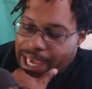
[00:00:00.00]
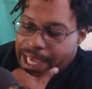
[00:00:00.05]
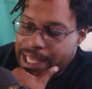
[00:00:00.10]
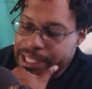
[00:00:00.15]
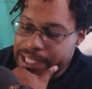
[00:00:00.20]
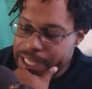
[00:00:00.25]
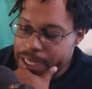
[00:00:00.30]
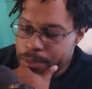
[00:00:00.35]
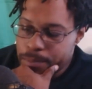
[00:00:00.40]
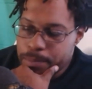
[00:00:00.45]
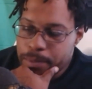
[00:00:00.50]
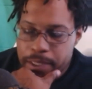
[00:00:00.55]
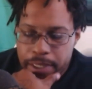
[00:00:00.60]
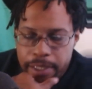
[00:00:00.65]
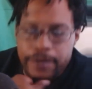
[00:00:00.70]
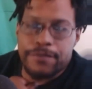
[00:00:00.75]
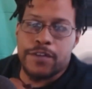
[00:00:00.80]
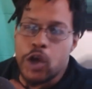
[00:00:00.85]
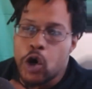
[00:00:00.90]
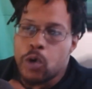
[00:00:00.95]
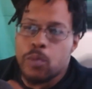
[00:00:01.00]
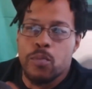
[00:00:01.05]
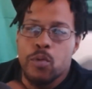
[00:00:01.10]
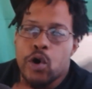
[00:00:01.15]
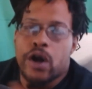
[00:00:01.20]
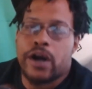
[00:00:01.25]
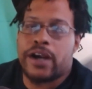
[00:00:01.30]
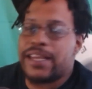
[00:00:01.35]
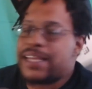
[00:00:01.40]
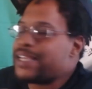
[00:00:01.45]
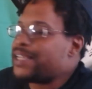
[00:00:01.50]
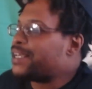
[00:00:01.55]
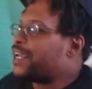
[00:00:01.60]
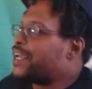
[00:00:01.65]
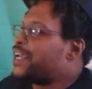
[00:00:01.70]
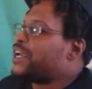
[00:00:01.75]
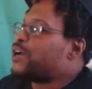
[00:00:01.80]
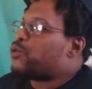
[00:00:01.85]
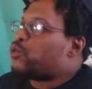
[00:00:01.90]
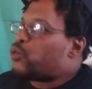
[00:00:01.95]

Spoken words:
I can't let him live no more.